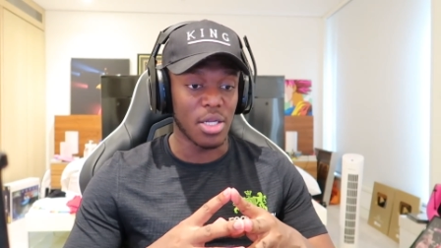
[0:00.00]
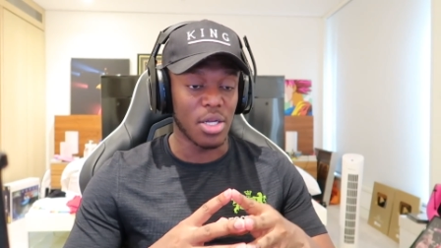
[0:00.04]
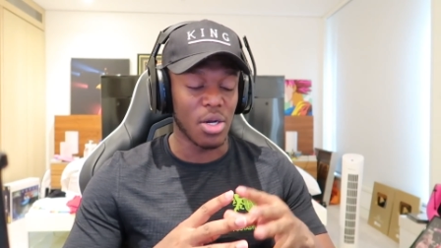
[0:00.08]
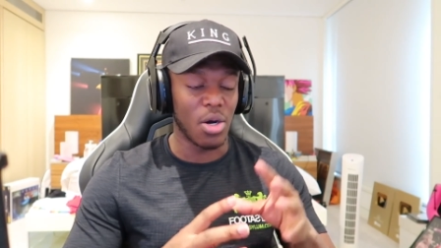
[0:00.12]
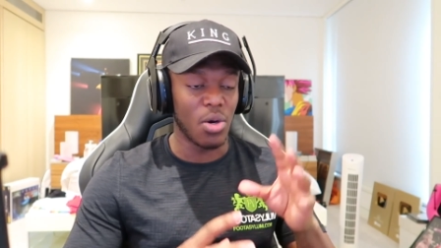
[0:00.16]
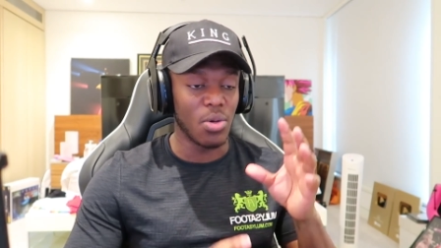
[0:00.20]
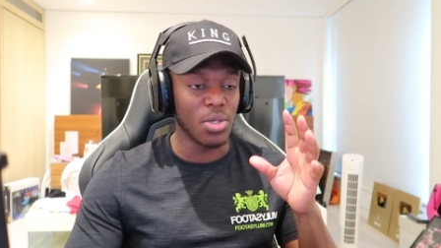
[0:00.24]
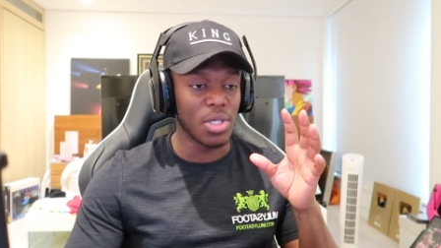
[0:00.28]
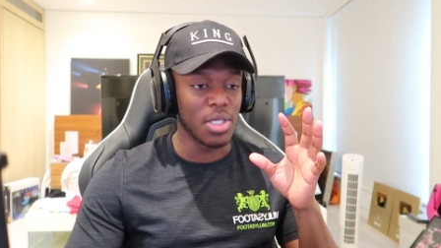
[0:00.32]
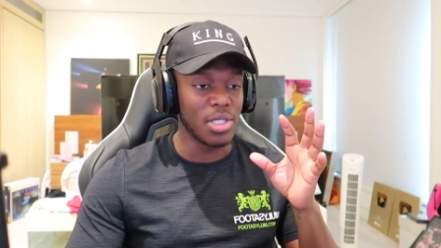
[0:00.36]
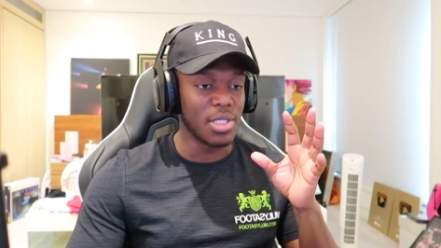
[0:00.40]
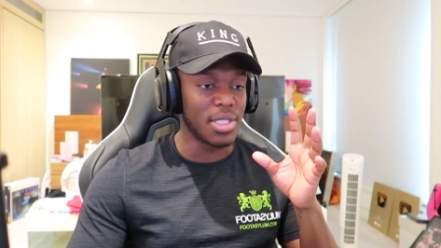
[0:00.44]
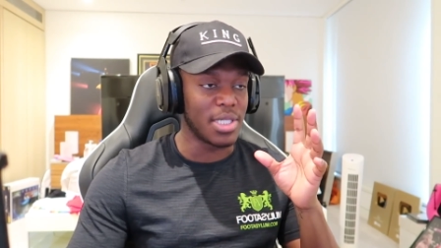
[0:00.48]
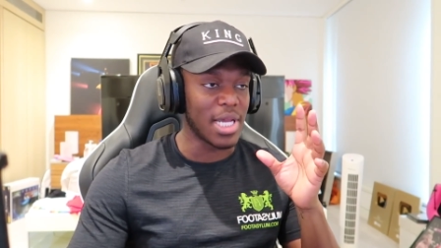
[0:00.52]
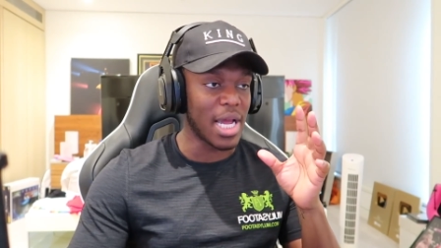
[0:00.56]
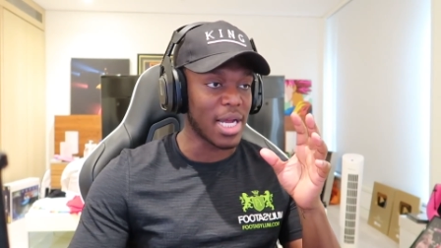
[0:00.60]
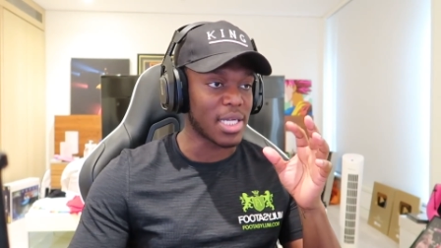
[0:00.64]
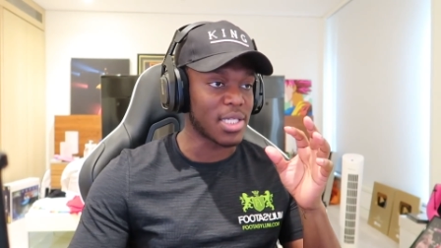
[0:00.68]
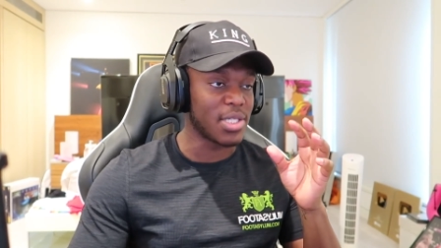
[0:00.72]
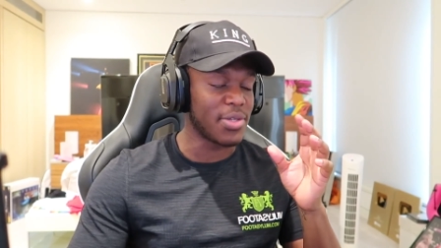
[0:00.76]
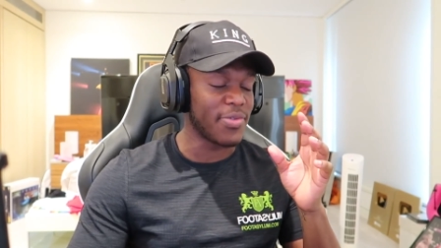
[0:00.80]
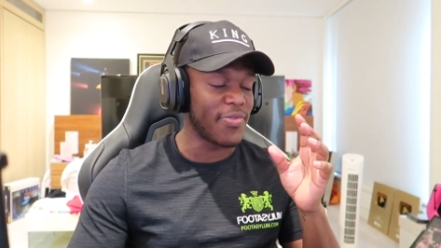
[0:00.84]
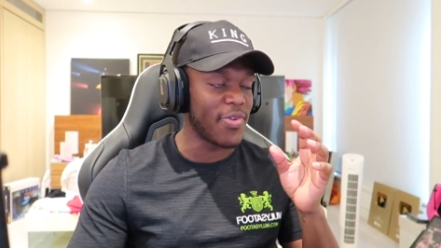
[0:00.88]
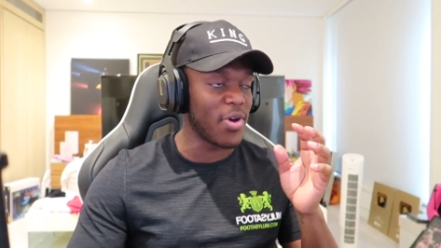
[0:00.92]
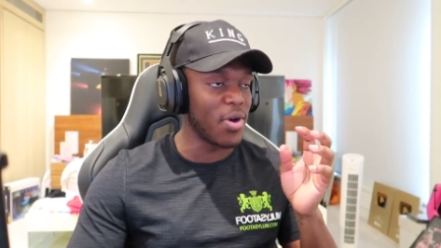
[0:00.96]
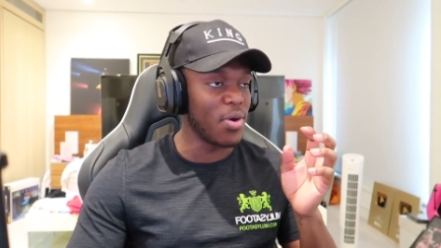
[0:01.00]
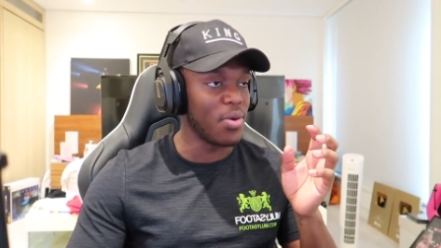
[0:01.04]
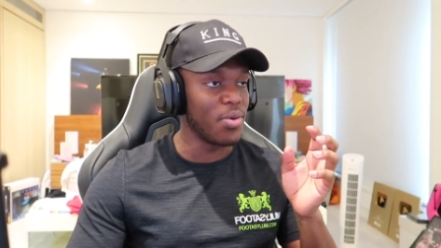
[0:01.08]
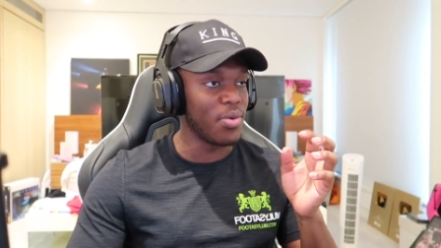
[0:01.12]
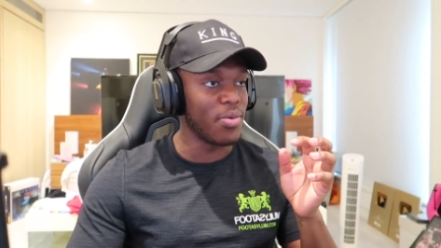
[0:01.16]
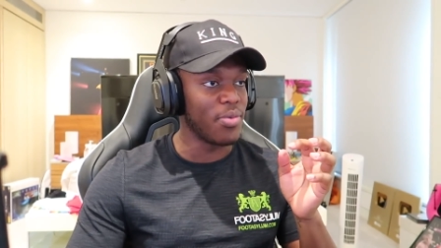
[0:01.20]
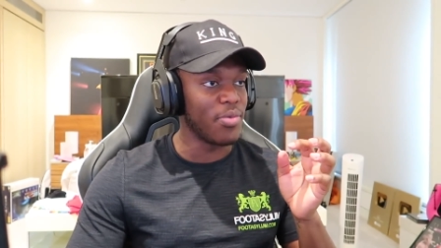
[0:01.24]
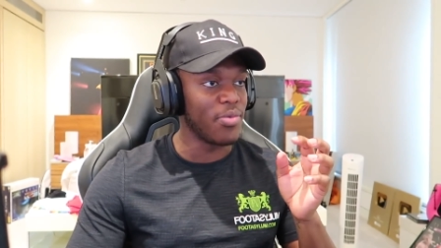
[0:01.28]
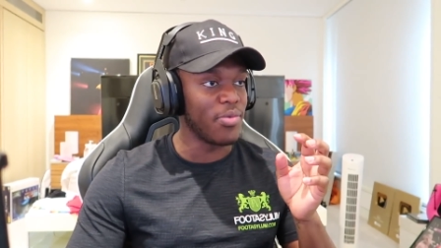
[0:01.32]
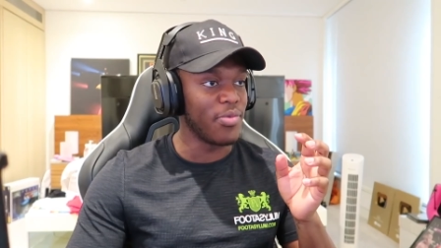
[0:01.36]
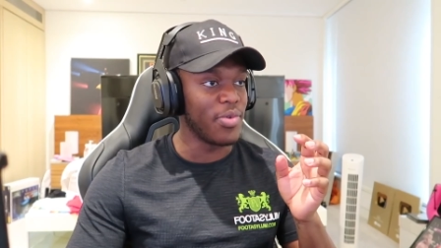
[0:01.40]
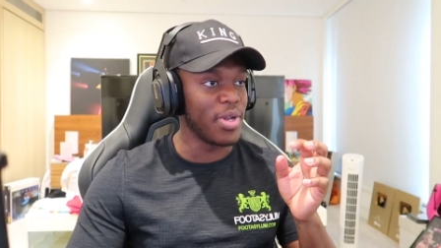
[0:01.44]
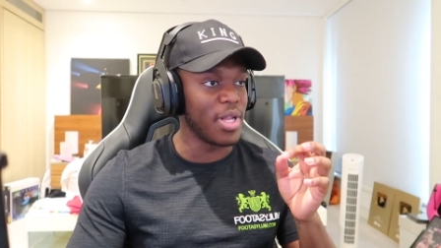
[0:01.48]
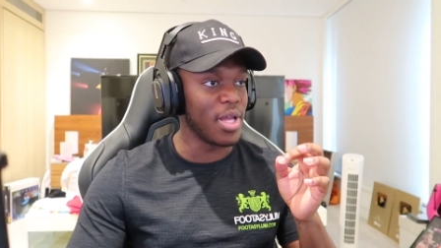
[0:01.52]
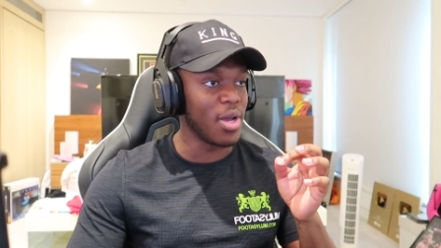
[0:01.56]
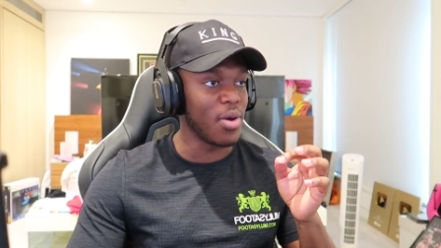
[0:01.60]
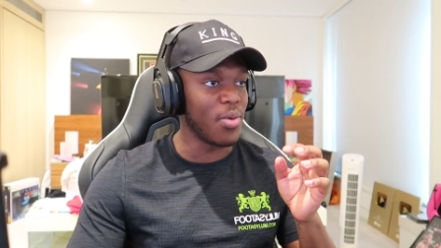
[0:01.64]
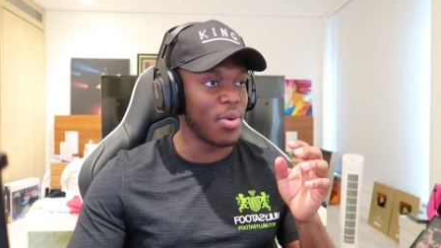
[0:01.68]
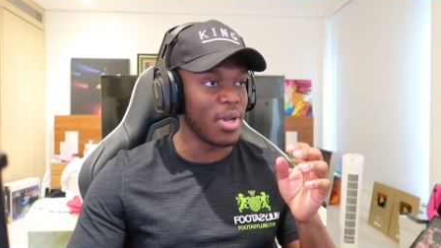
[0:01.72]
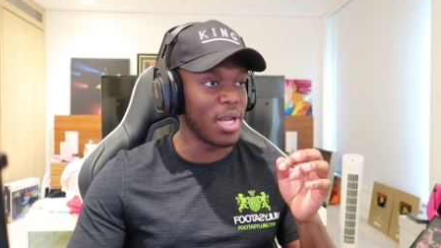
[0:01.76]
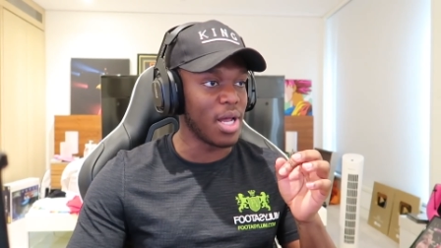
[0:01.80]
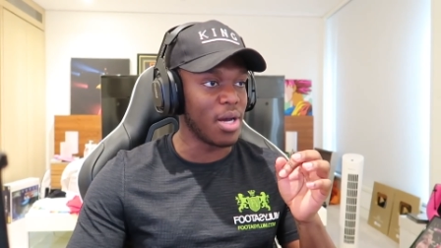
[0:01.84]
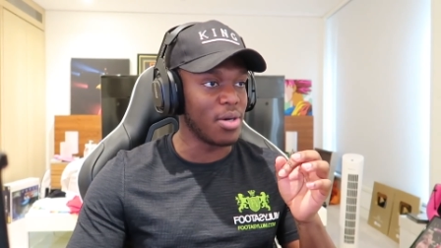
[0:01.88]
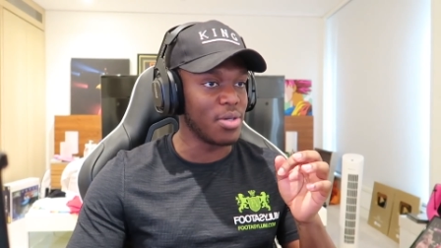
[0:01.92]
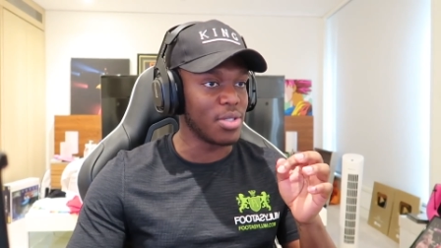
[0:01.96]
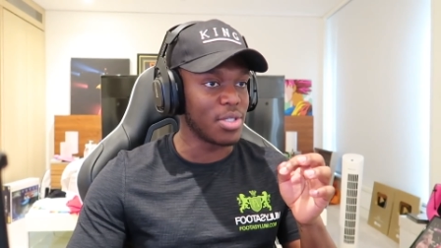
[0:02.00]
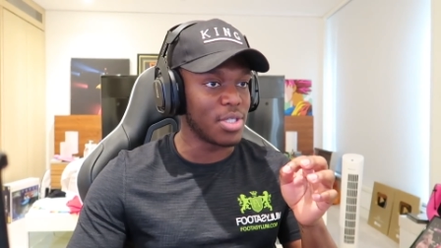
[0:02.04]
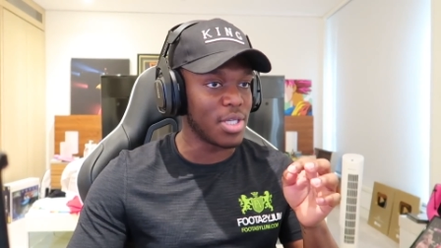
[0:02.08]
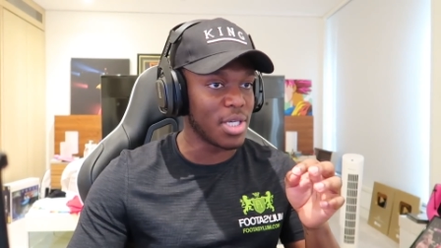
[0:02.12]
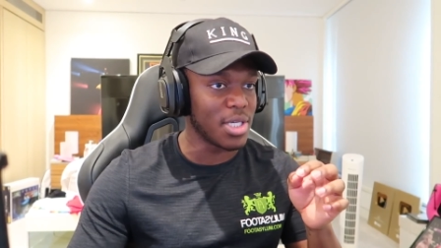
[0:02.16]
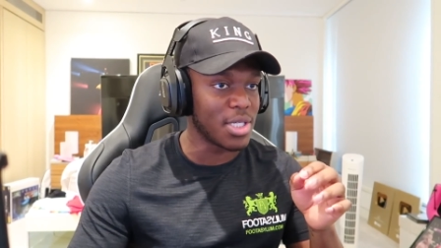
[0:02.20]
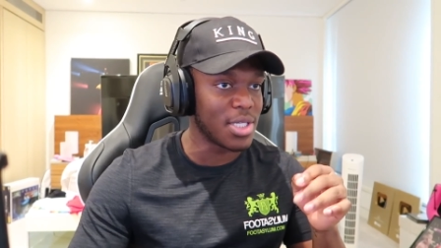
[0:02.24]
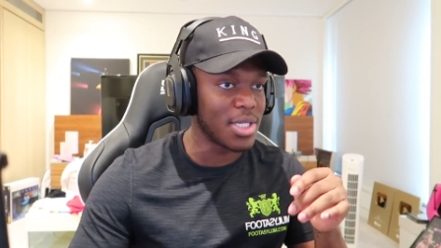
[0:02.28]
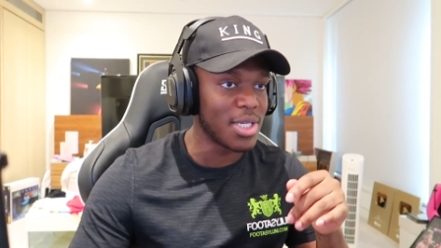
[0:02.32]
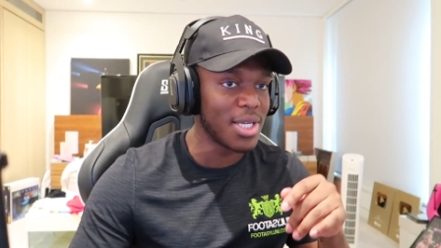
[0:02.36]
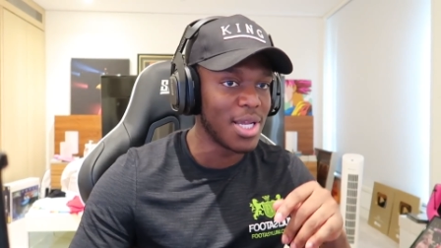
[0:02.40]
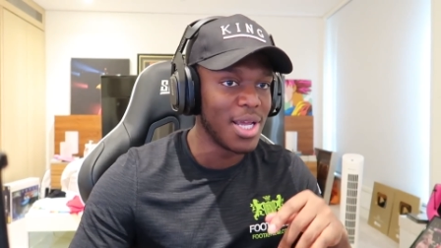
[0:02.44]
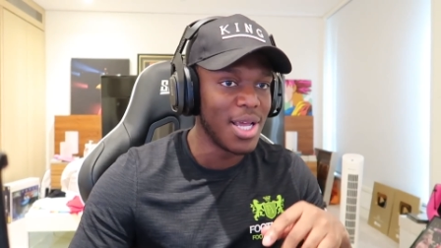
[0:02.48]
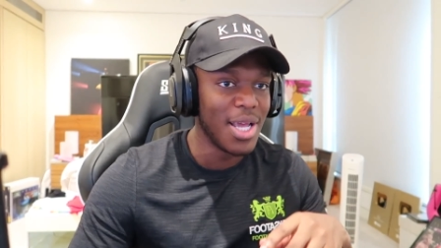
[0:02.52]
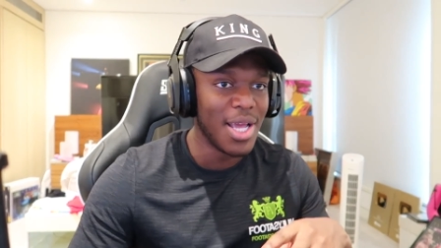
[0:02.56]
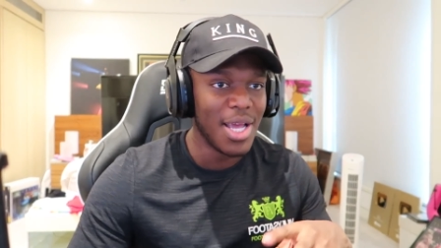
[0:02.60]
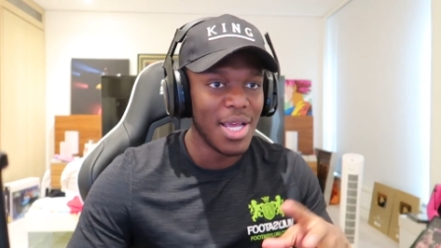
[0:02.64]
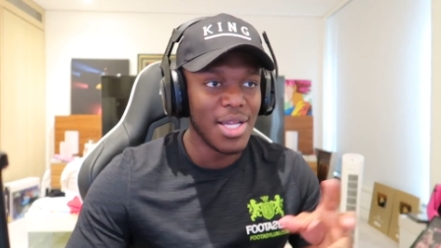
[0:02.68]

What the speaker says: golden saxophone video when I was just